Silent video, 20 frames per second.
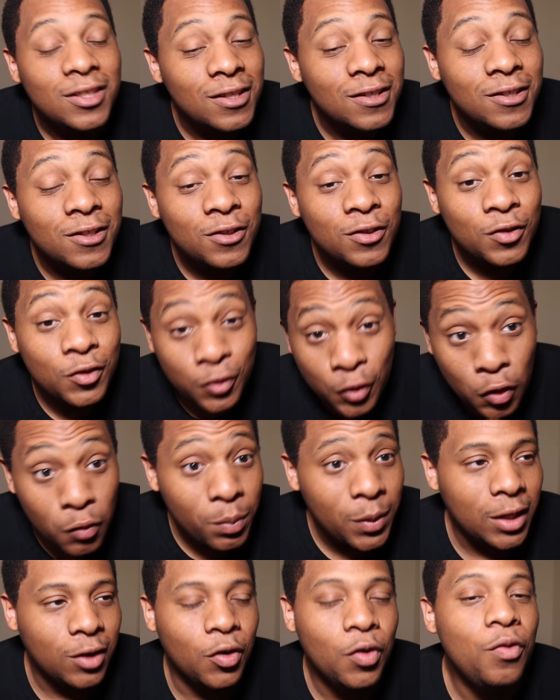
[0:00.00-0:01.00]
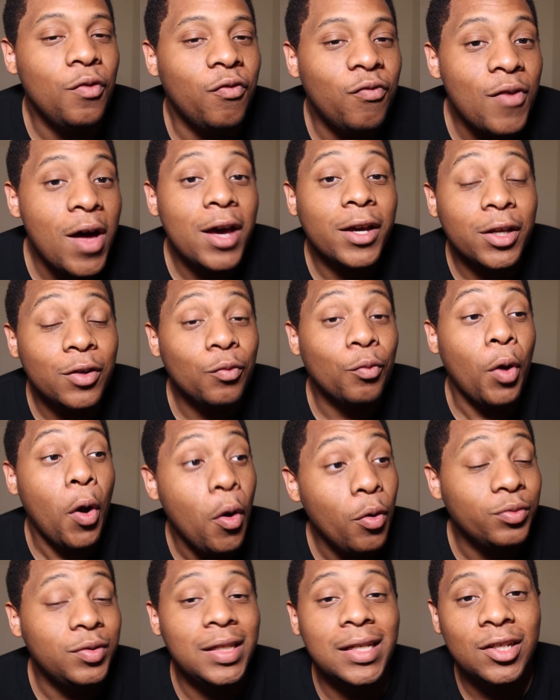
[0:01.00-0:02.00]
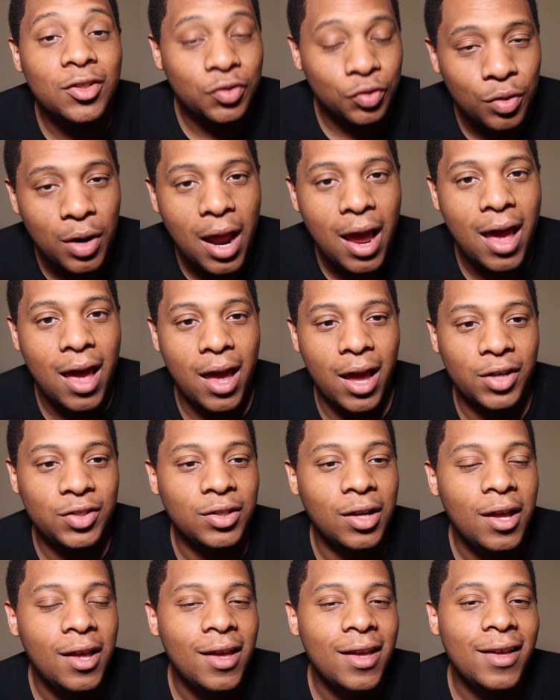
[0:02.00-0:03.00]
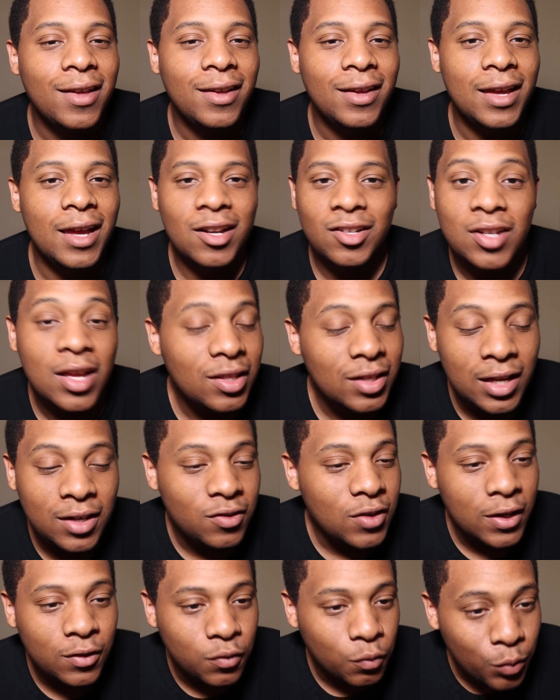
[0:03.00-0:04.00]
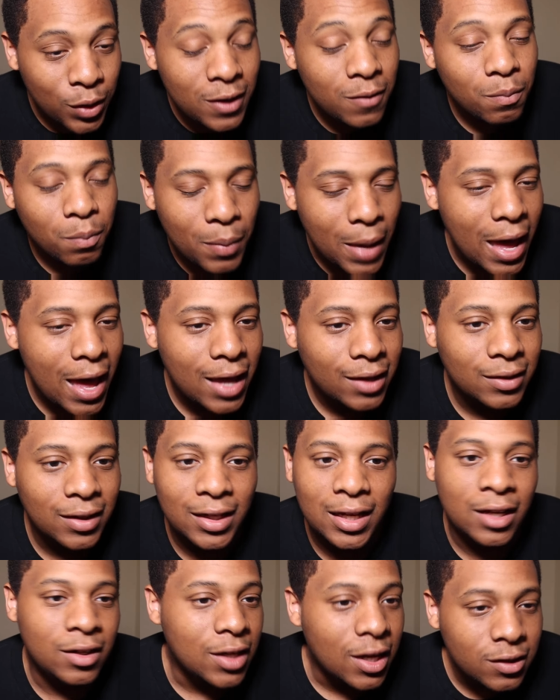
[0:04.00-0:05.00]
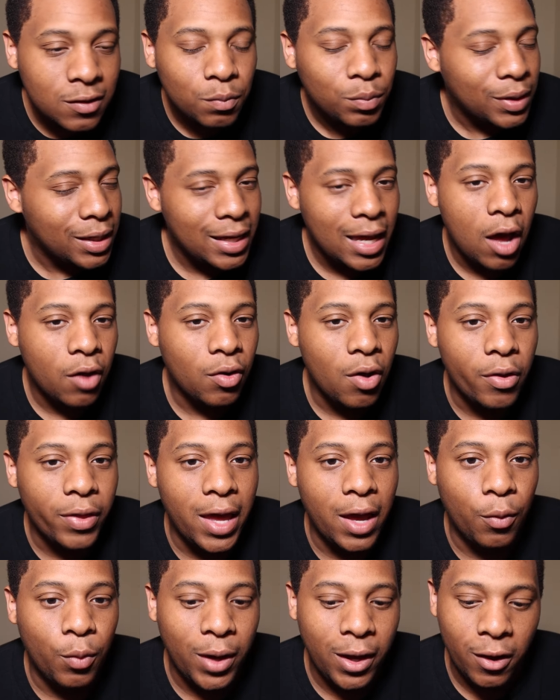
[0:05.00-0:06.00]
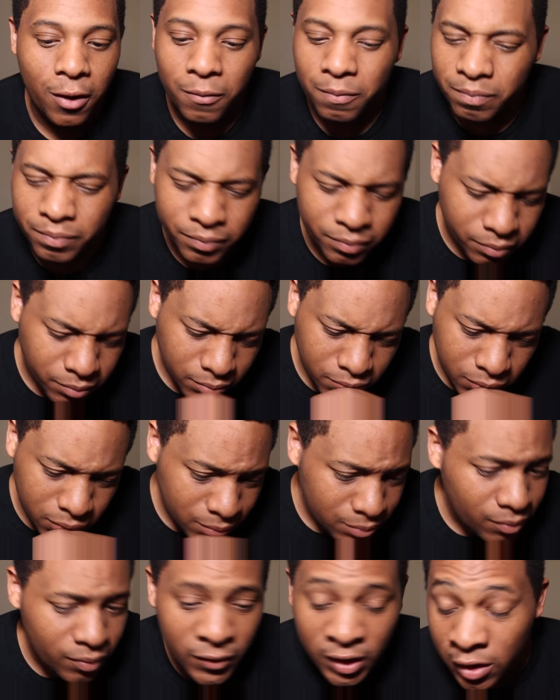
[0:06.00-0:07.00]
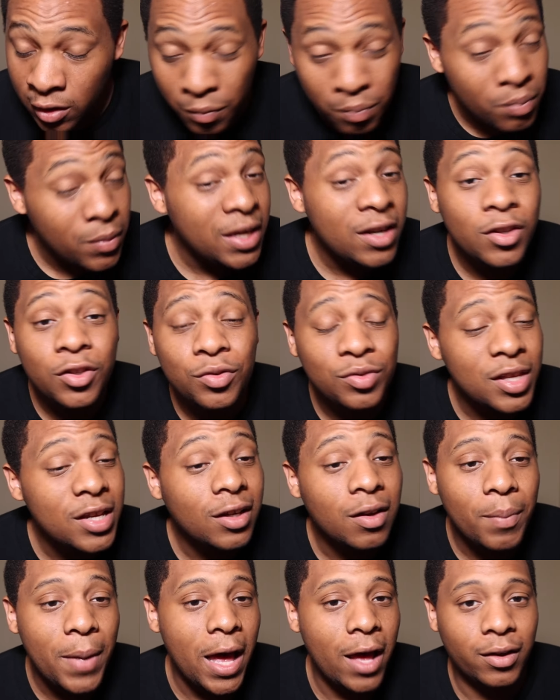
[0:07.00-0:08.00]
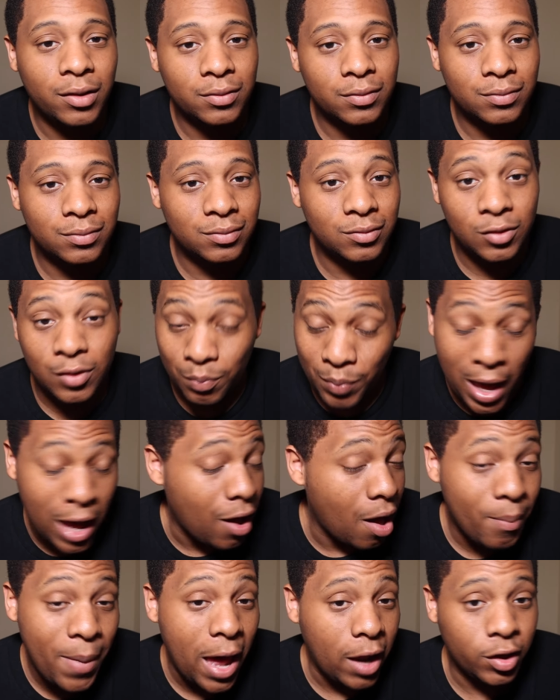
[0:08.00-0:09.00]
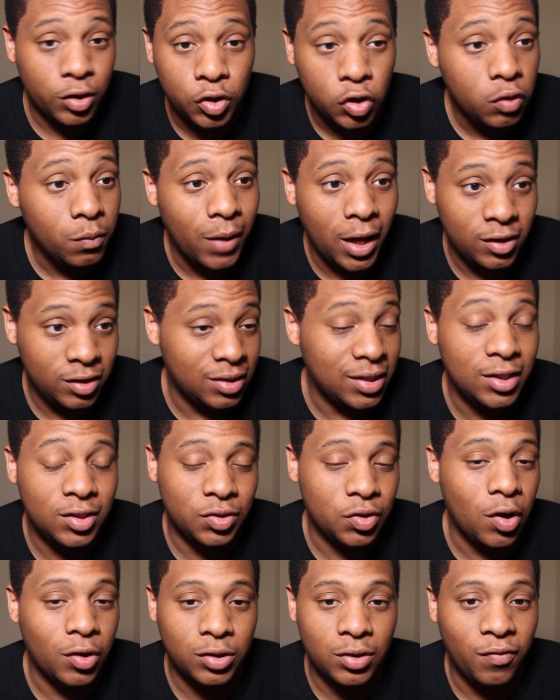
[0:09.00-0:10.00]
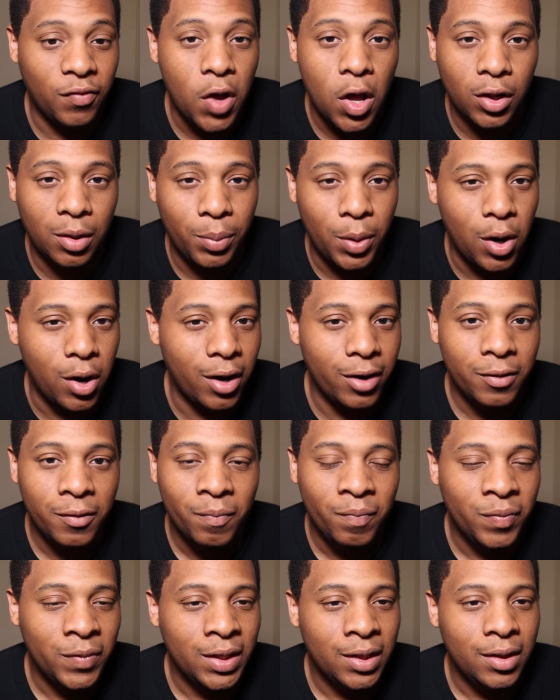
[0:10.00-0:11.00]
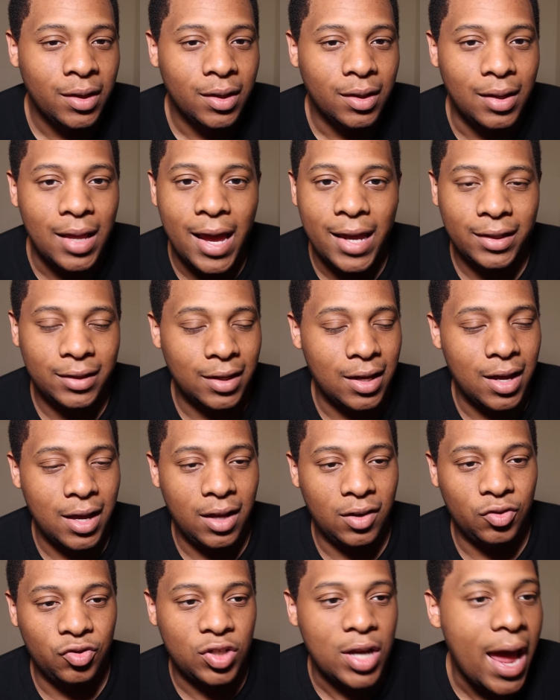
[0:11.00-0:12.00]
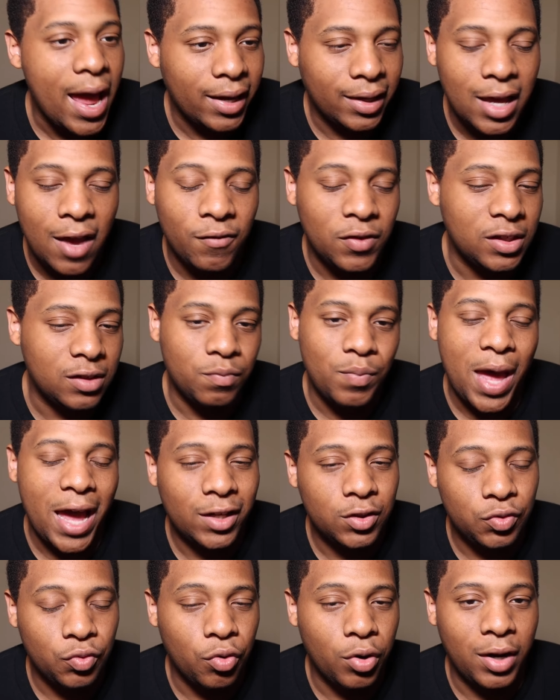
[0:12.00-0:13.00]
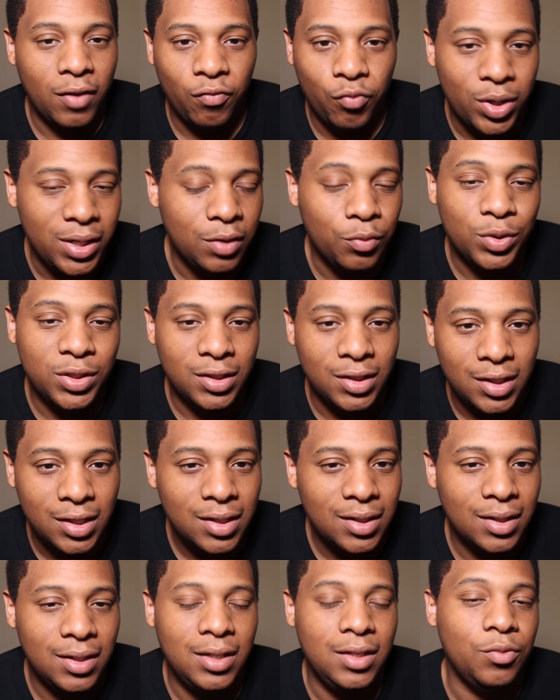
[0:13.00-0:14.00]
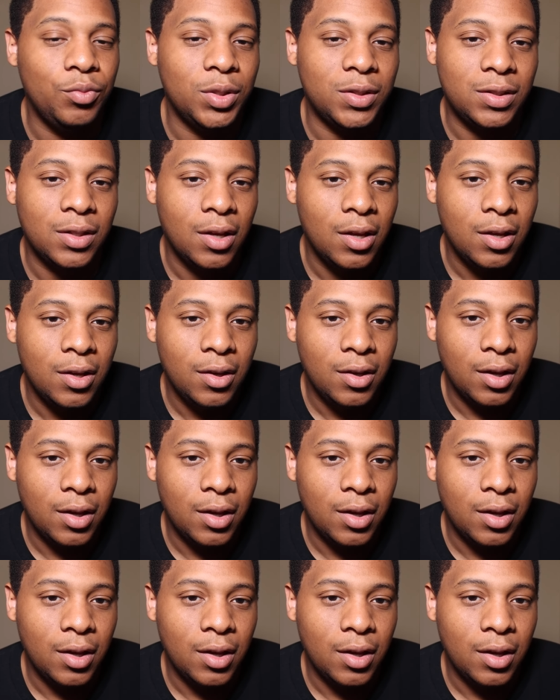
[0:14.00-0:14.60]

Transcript: this is stupid. Who fucking wrote this trash? It's written badly. It doesn't play out all that well. The minute you think about it too much, things start to fall apart. Like Jack having this backstory of when he was a kid, he was